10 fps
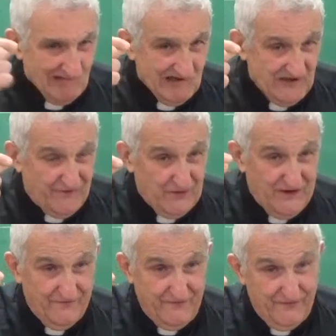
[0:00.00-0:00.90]
If you
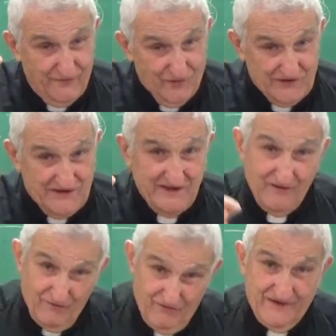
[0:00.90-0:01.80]
have 40,
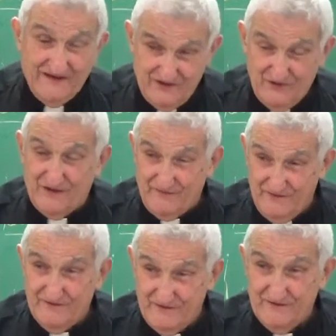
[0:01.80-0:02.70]
oh, yes, you are
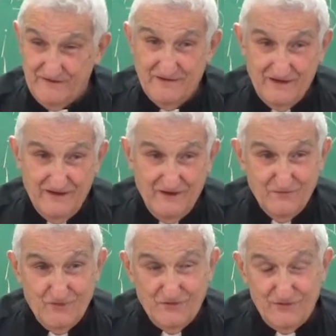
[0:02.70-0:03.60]
right.
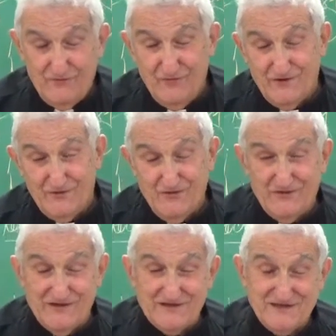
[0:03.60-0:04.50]
Oh, if you are
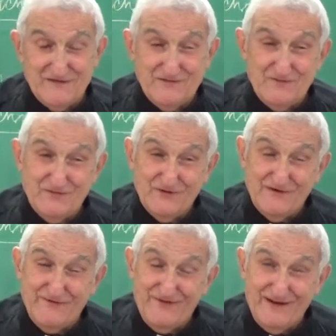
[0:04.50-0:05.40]

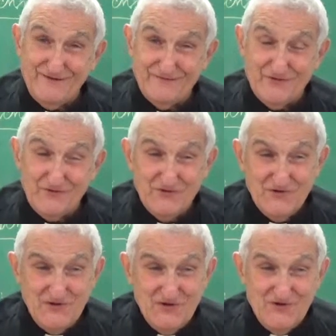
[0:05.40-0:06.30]
37.5, you know,
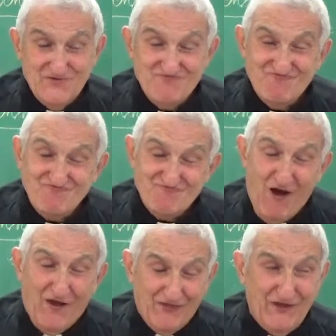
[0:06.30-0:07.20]

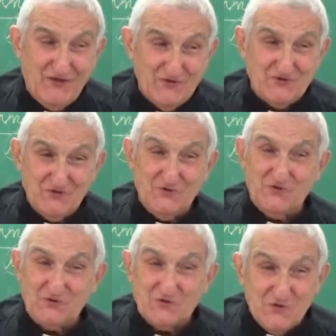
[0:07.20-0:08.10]
I think you should go
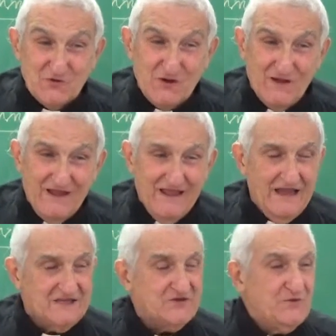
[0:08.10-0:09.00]
to school.
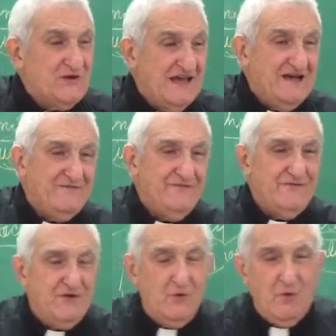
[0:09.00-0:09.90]
So we have
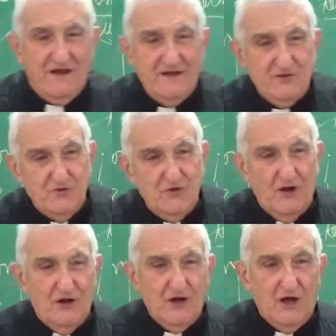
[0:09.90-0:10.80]
the way to
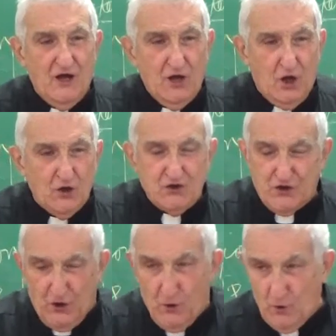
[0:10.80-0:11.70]

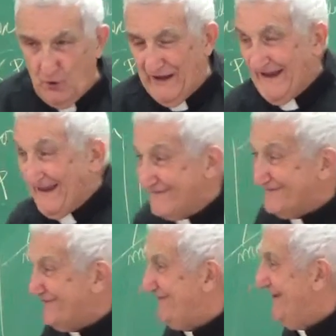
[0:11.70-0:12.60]
control
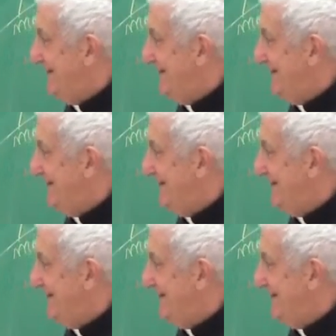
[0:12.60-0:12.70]
if